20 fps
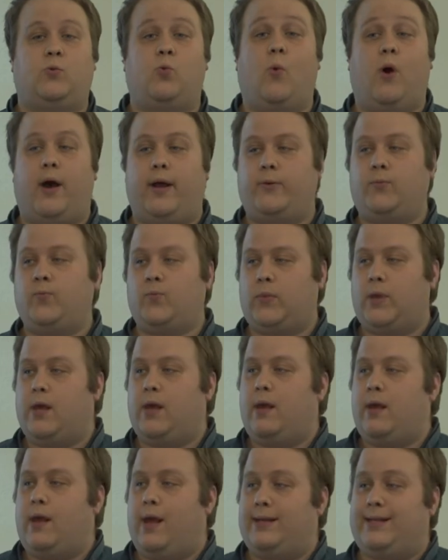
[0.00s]
One,
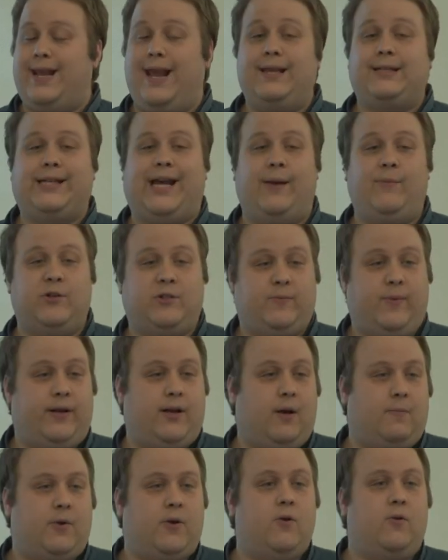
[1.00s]
it takes time to spin
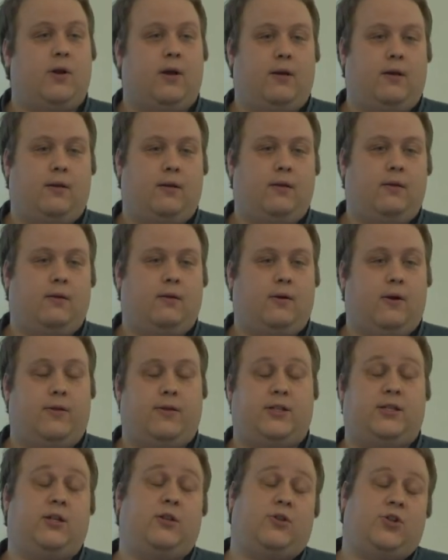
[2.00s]
up CUDA, or
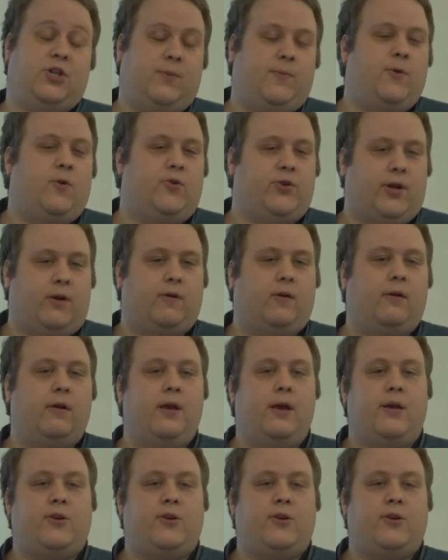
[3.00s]
the, the GPU in general.